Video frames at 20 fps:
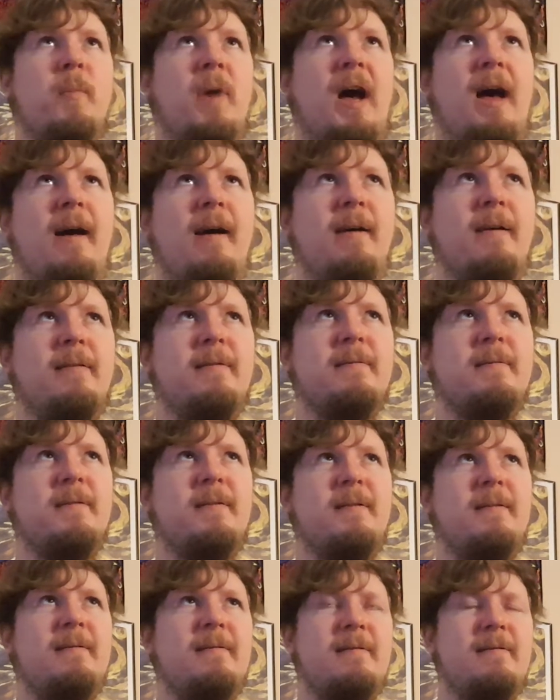I
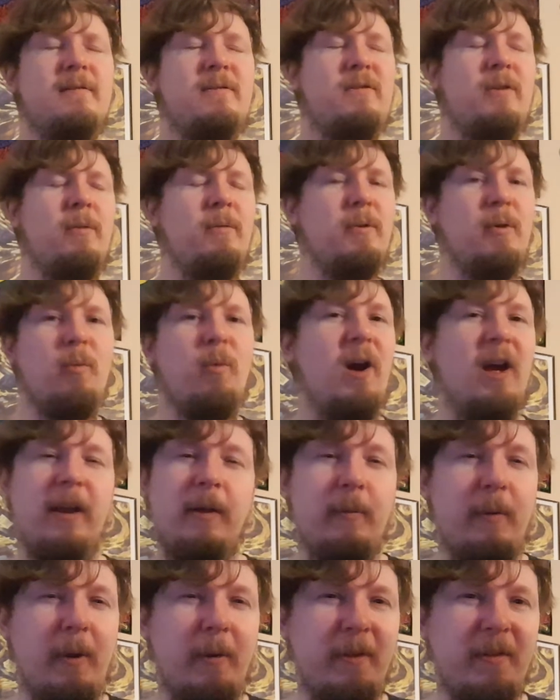don't know why
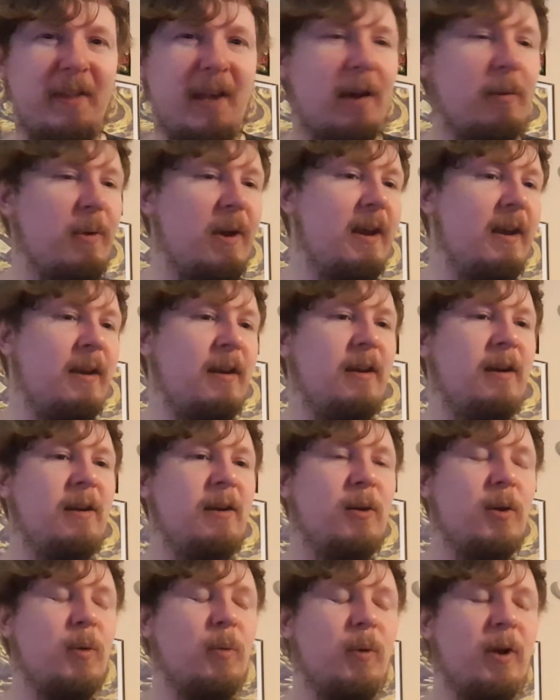I wrote it that way.
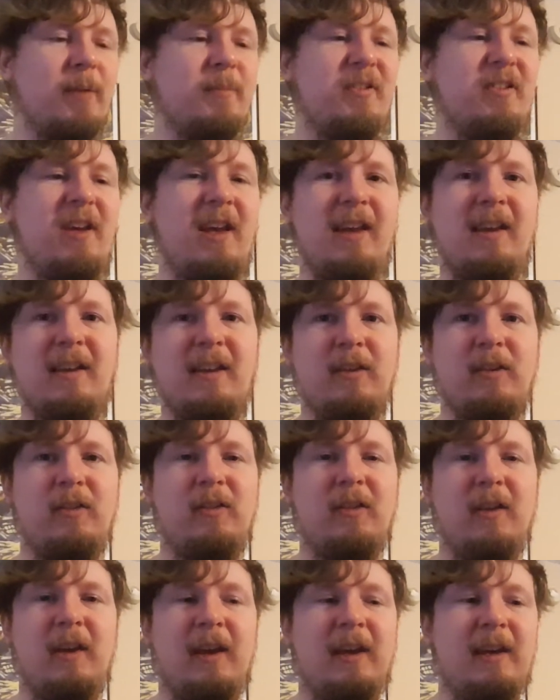What I'm saying
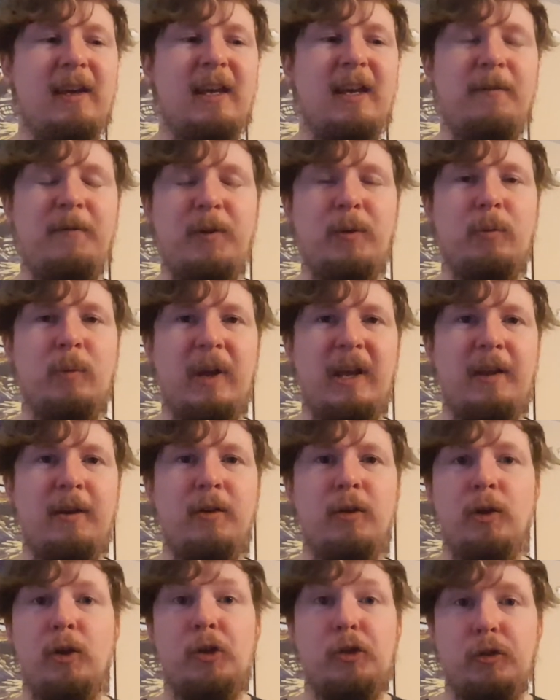is, if you
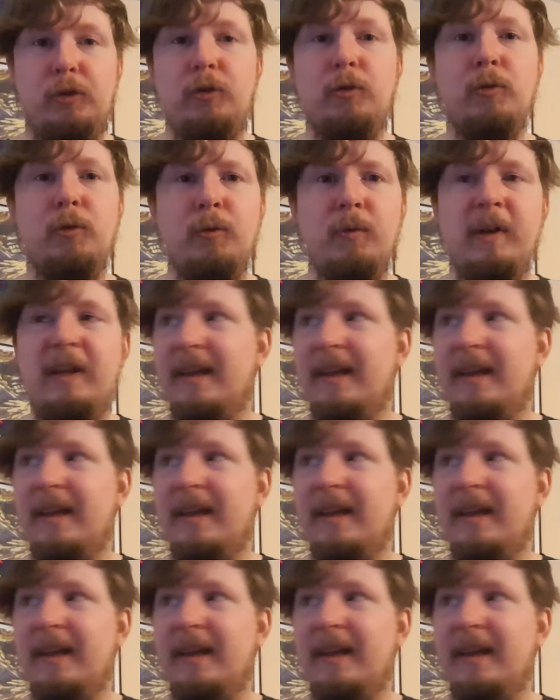win, you